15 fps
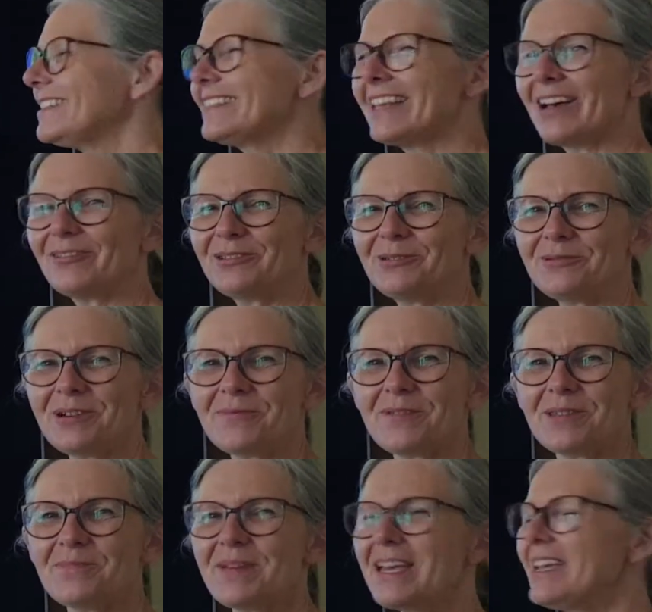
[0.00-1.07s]
Sound talk it
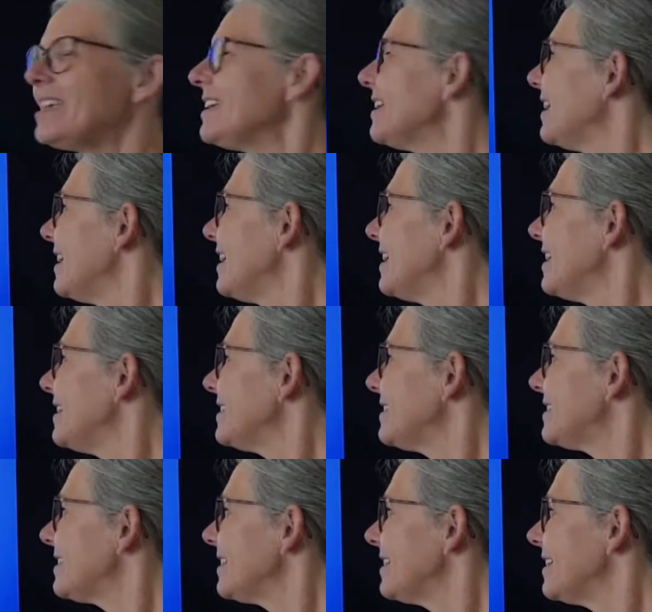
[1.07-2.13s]
with me.
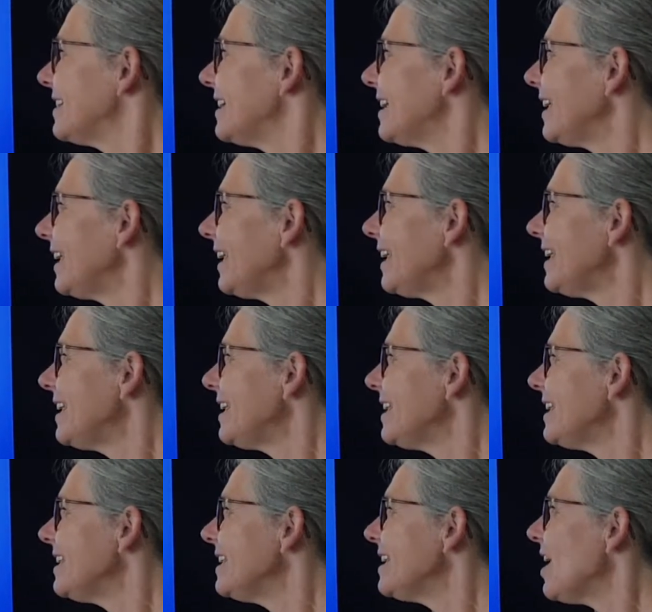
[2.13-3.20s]
T,
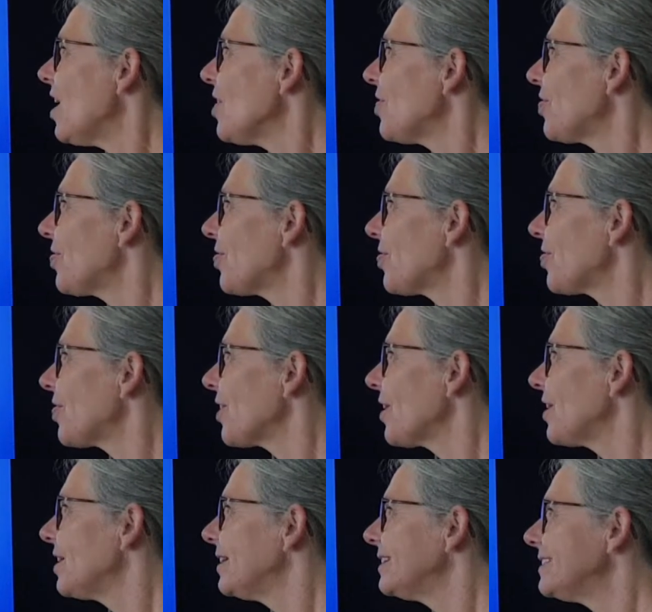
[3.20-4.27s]
E,
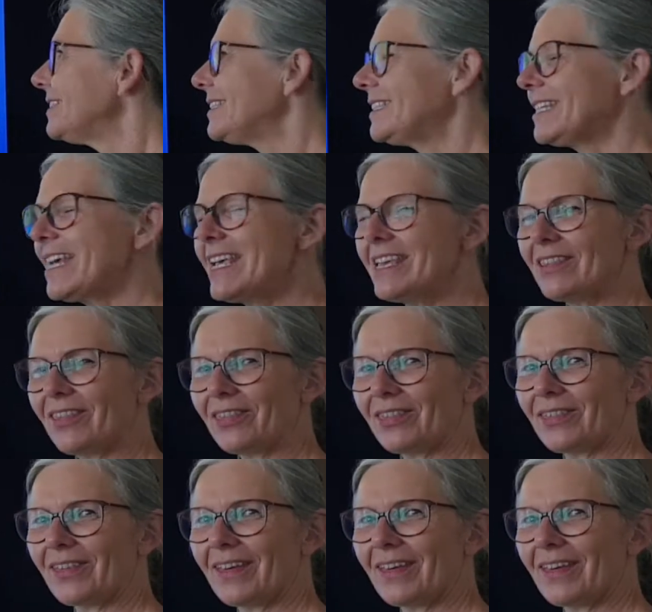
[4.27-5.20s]
teeth.